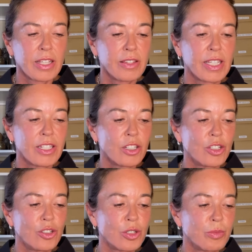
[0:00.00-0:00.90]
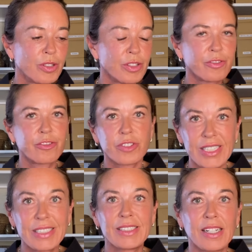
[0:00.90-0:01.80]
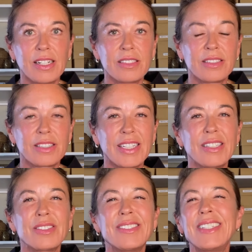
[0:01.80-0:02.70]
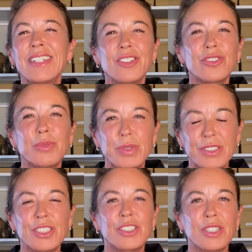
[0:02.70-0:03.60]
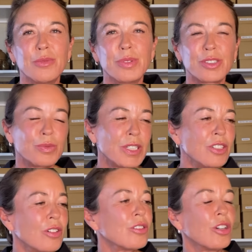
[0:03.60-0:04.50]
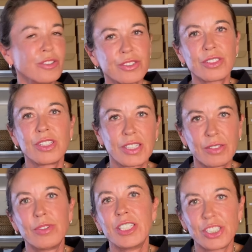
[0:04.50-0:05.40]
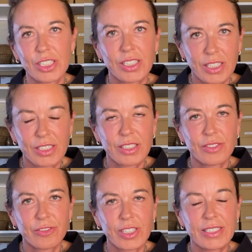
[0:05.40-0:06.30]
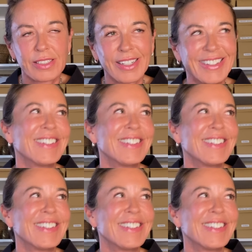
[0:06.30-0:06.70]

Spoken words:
then you can put the freezer in a secondary position because we're not constantly reaching into the freezer